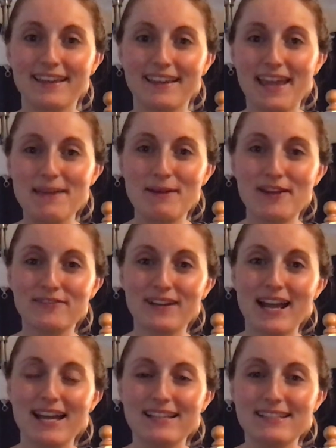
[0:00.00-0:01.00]
Hey, my
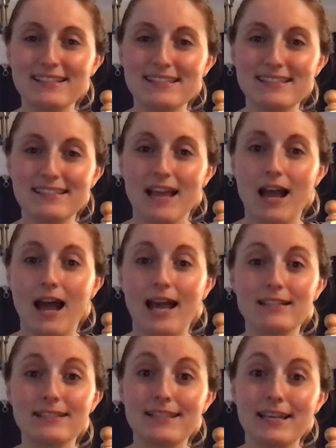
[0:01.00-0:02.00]
friends! I
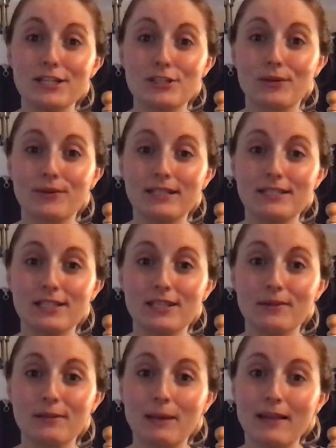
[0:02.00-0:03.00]
decided to read to you
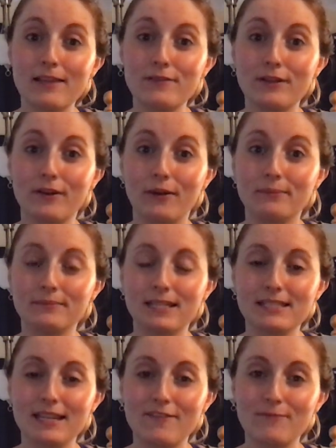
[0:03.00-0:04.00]
in my living room
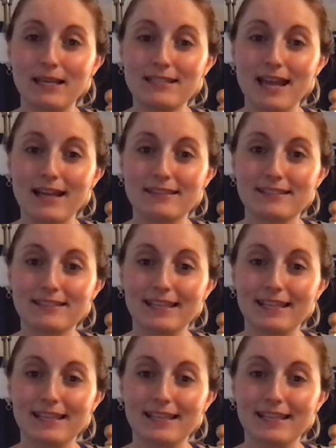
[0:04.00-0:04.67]
instead of my desk,